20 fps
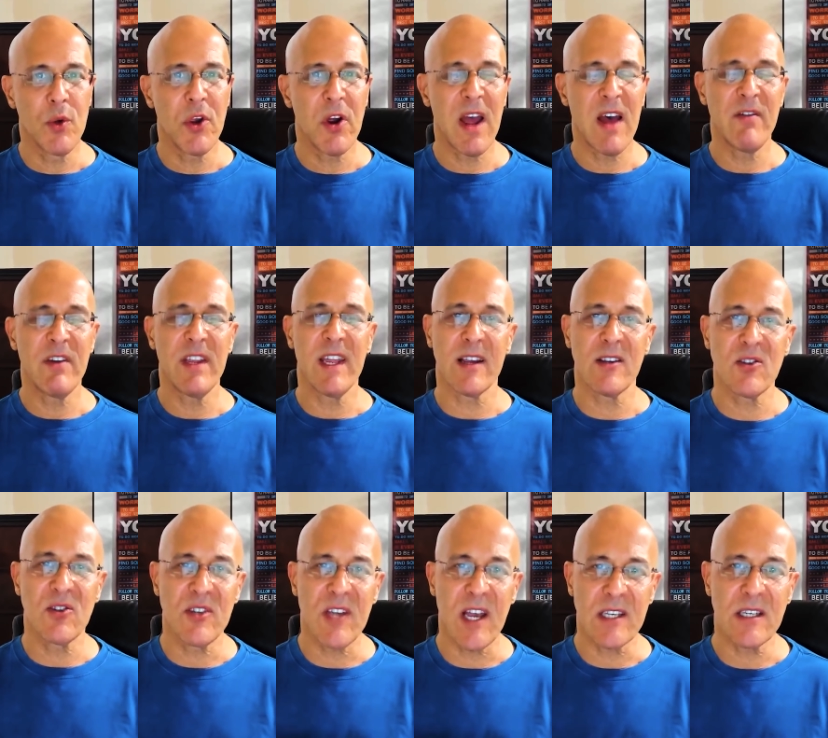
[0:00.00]
when you're having
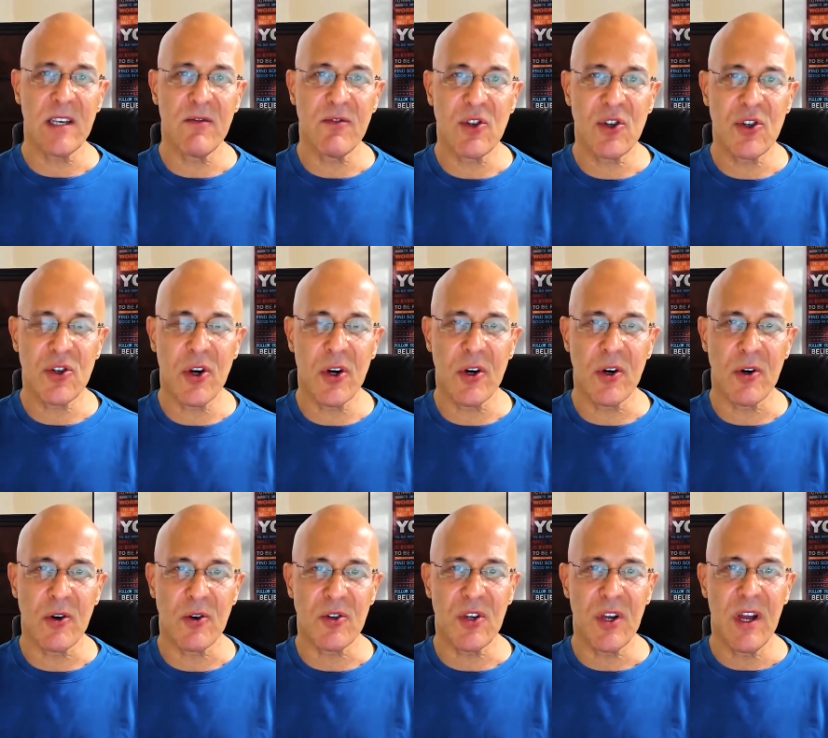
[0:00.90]
excessive
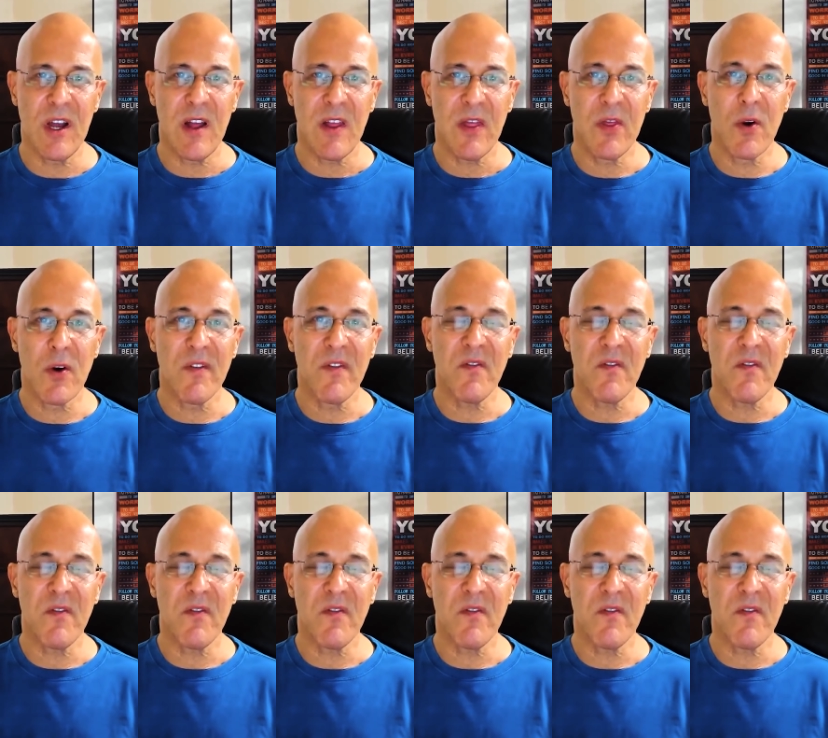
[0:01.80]
sugars, they're